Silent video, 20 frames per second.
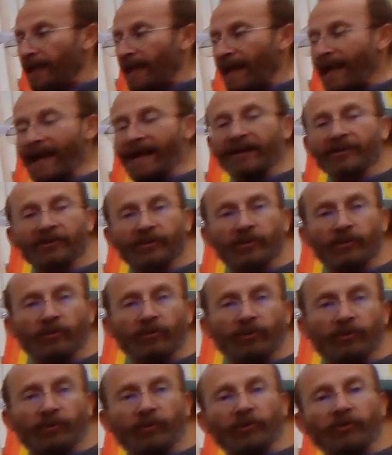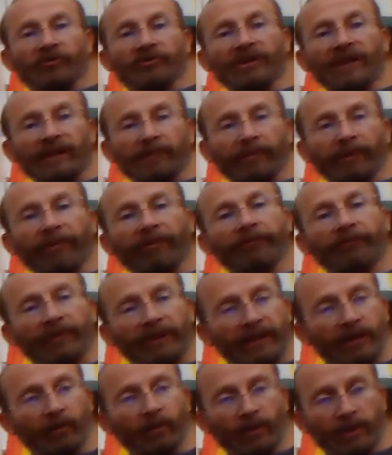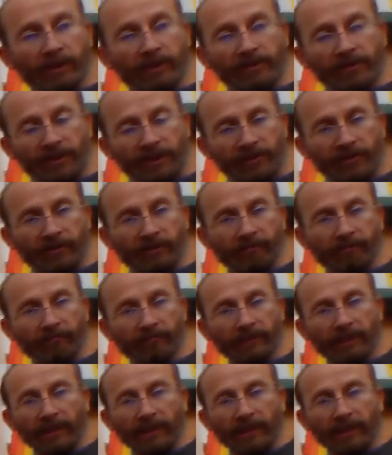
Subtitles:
ask you to set up a 3-to-1 system.